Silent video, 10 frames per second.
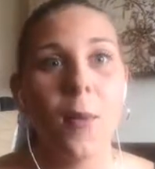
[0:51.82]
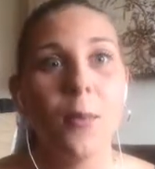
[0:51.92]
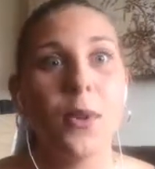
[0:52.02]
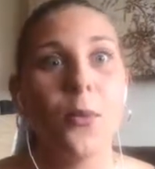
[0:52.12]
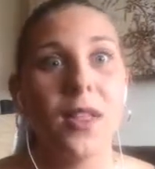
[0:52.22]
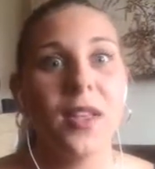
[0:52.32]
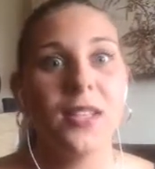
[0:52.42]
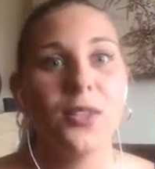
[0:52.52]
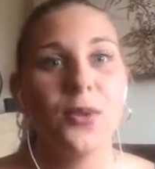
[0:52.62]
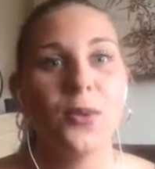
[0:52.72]
be willing
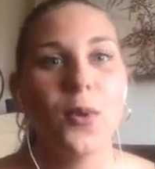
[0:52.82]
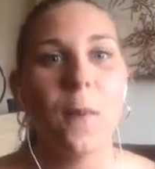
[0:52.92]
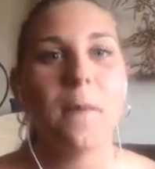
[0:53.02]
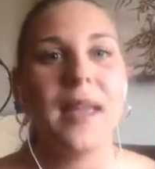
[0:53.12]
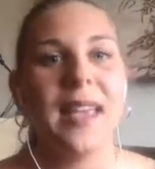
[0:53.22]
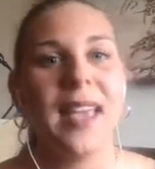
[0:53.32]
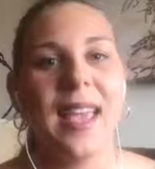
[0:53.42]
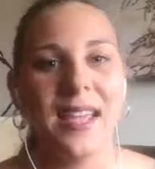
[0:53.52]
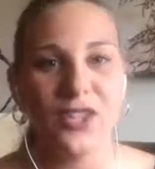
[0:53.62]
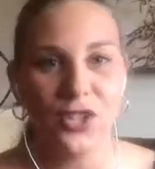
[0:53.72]
to make
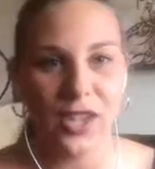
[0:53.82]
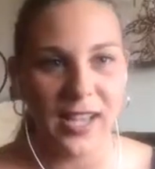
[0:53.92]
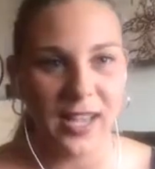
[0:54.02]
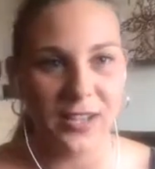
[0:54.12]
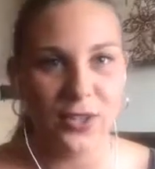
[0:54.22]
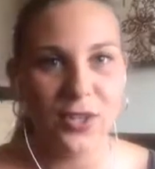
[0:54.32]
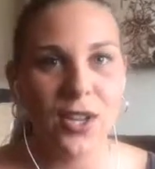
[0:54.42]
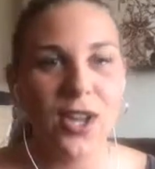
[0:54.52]
a change.